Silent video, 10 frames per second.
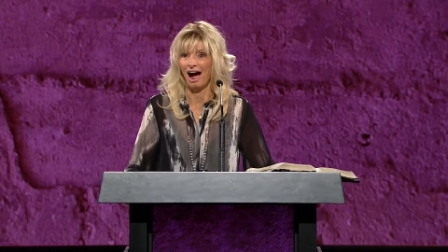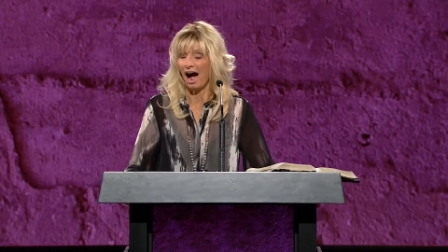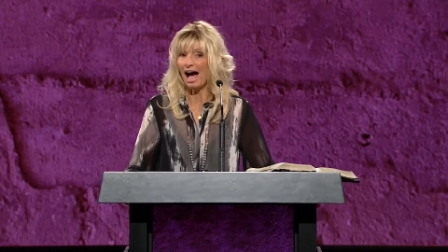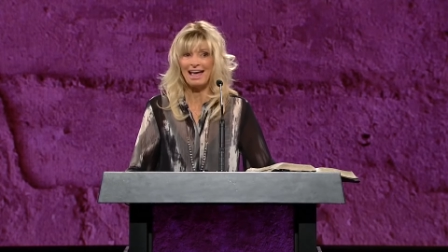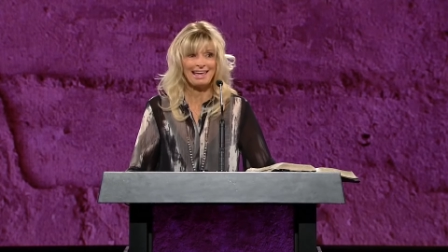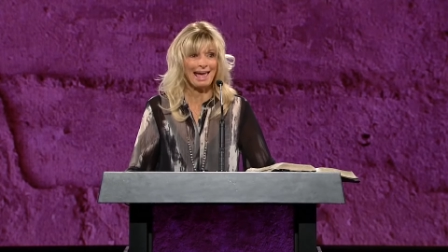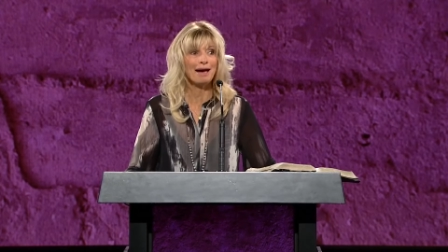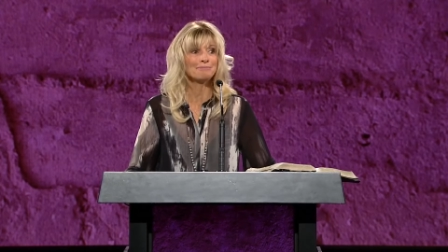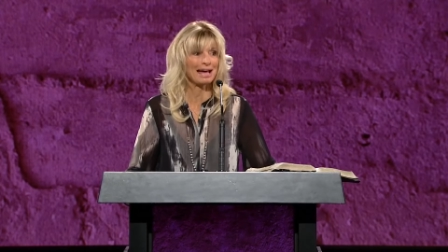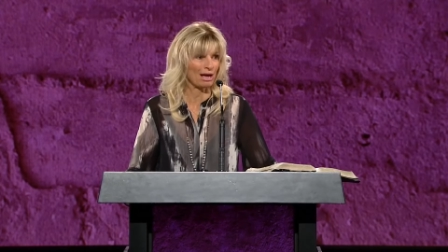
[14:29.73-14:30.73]
I
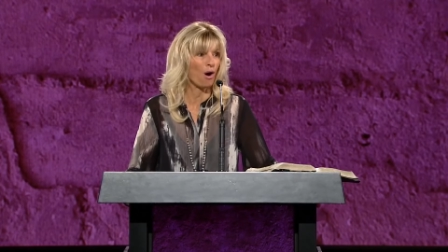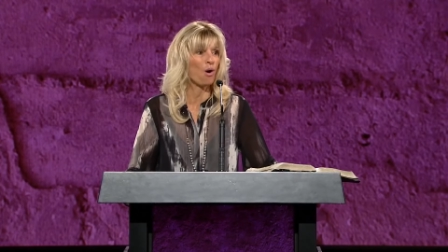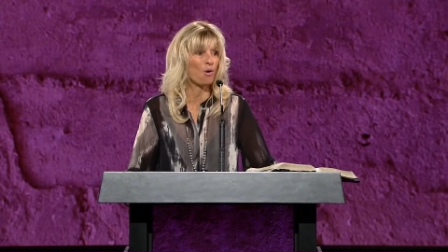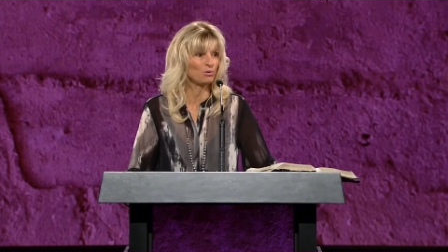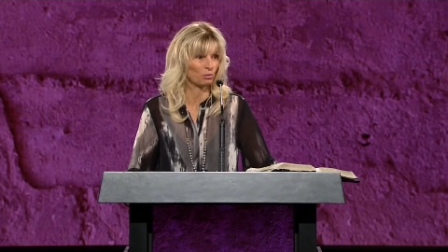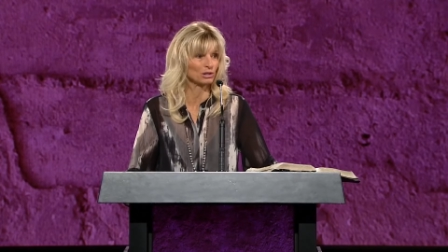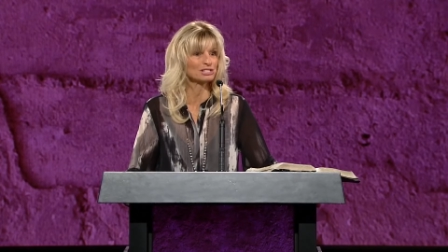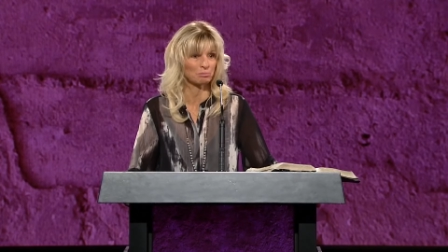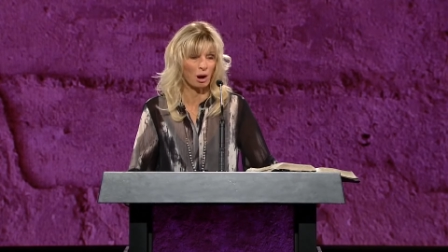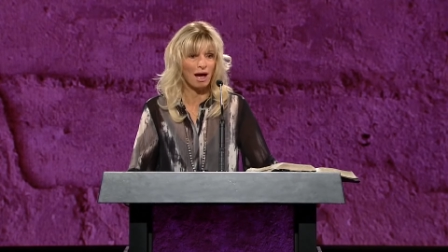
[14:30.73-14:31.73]
am my own
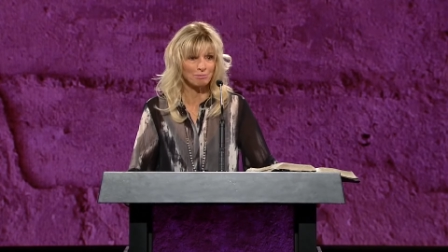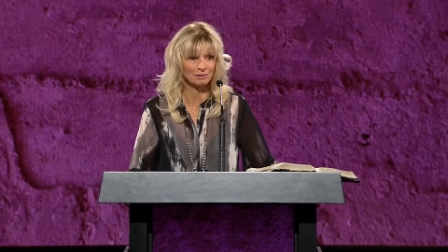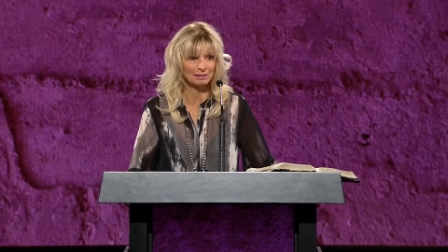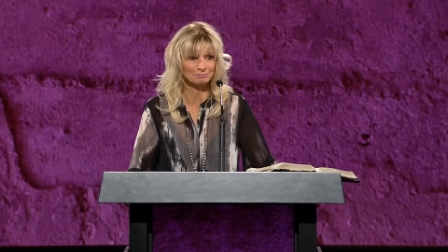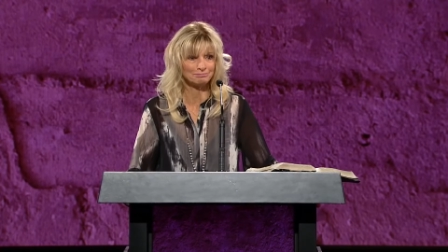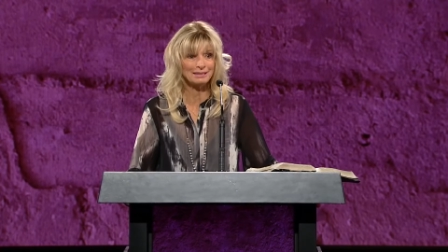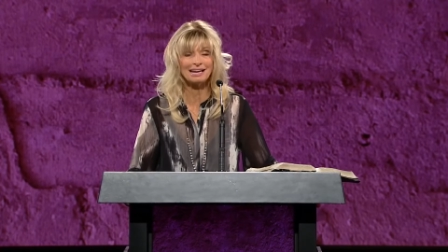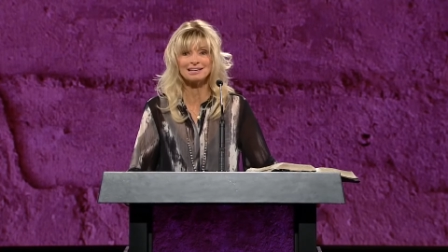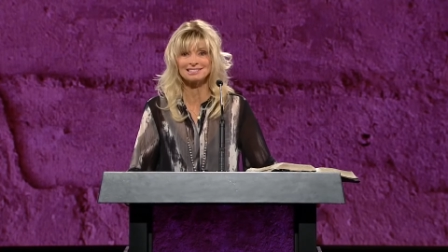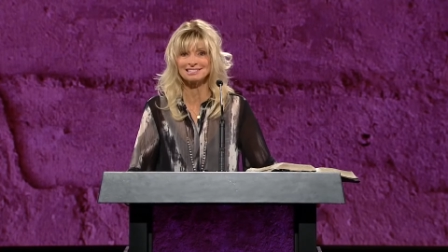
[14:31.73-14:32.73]
worst problem
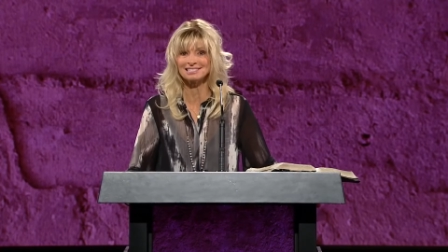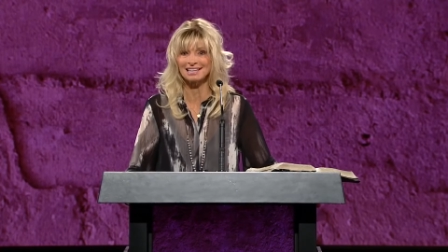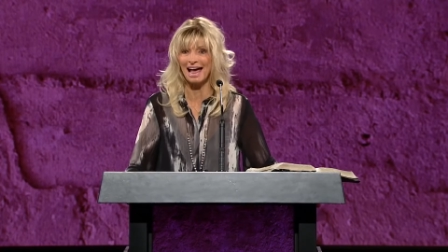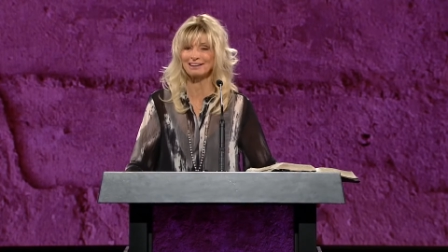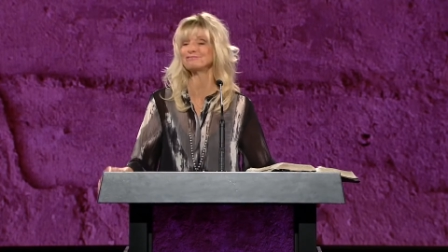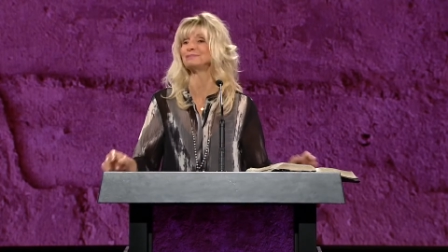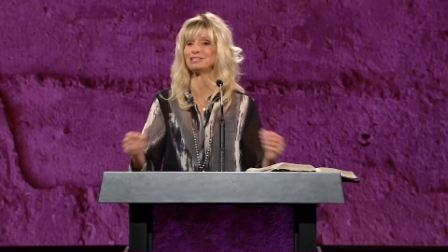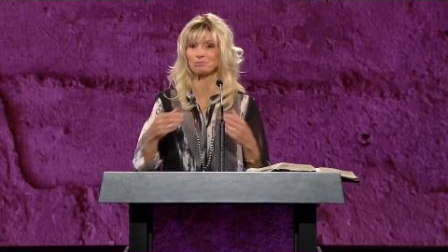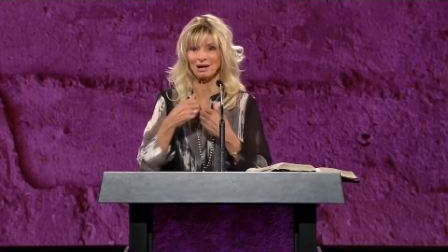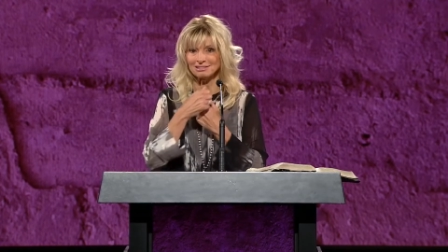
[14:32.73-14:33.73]
because inside of me
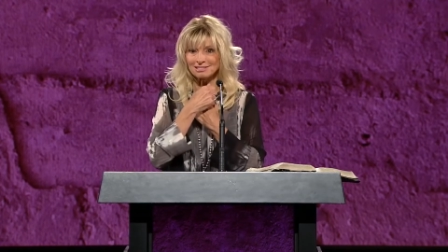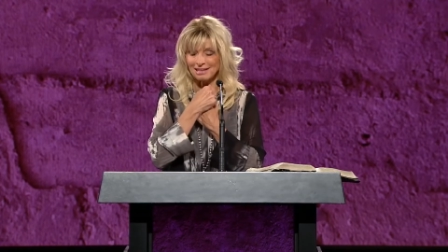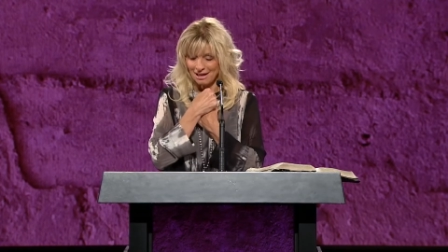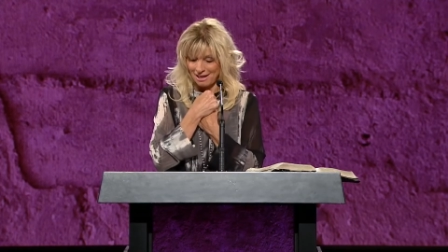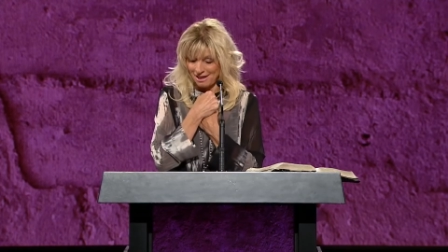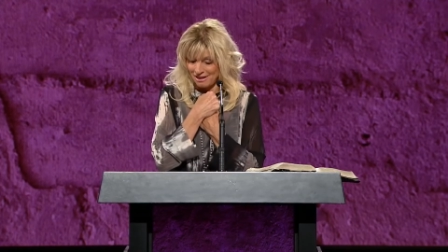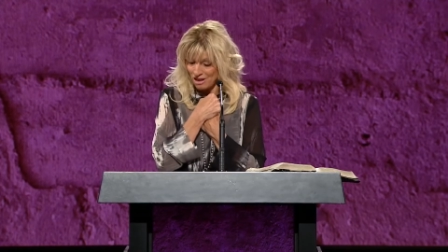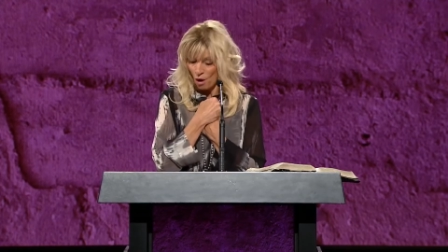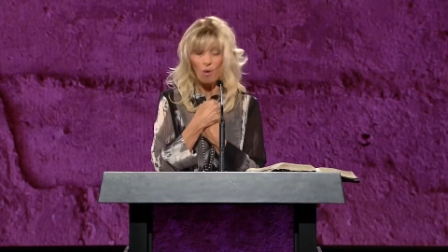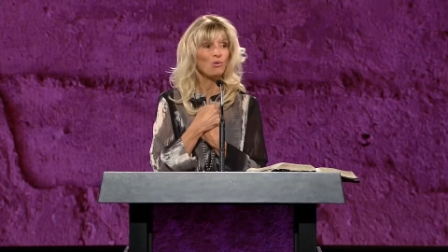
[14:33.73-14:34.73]
dwells
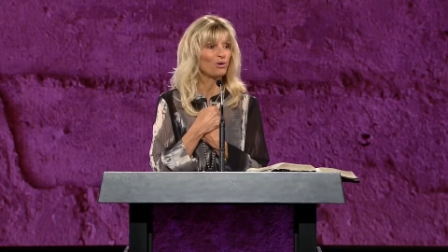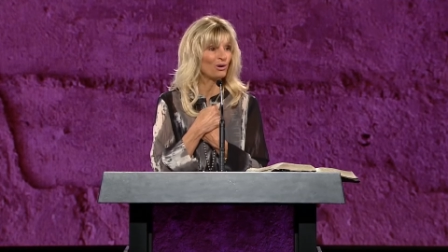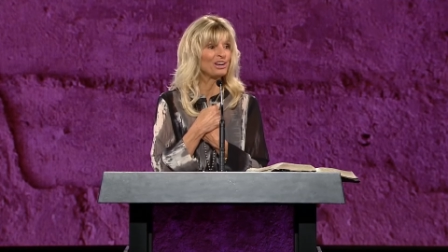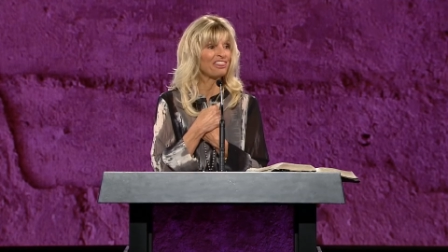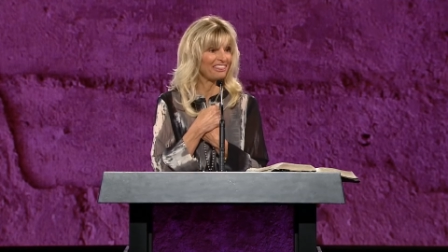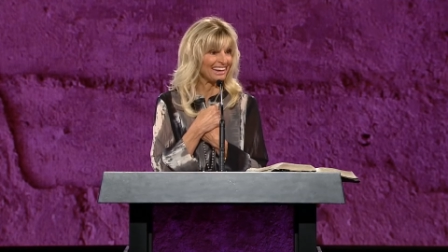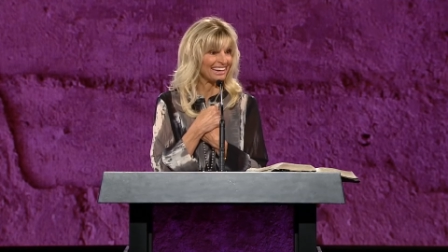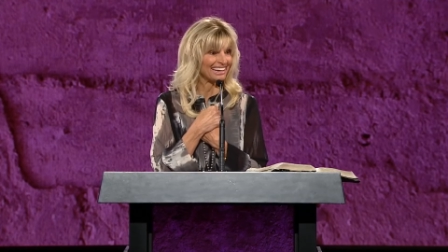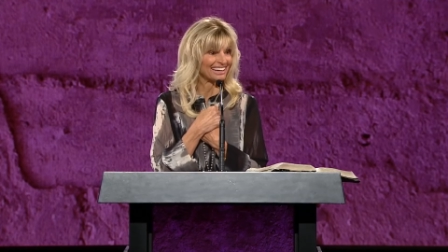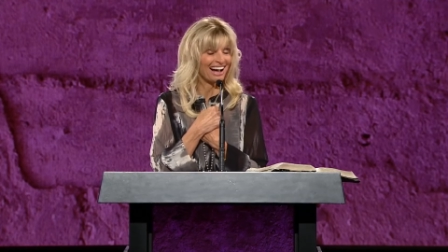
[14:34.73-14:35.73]
no good
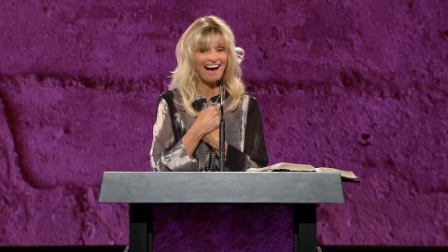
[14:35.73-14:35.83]
thing.